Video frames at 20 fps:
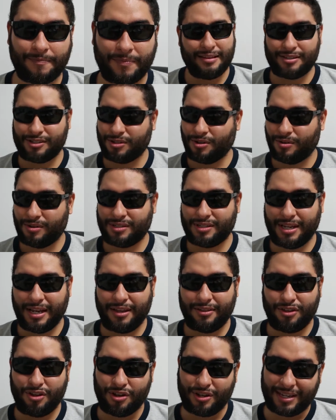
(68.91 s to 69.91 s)
So it's
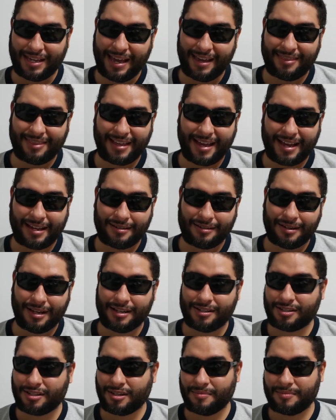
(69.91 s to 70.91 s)
either you get that
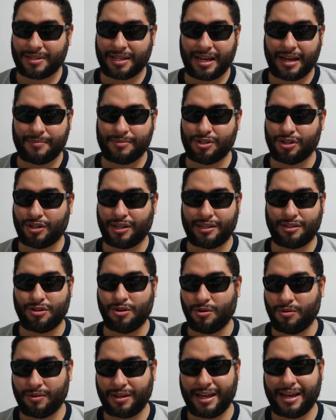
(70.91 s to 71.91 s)
and sometimes you
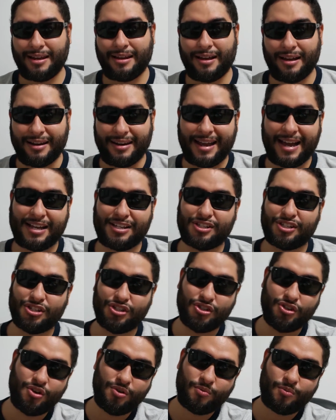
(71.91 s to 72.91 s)
don't get a nice
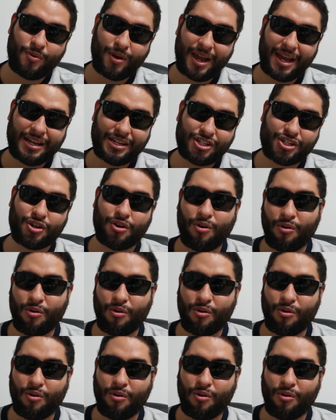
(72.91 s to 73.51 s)
zoom range,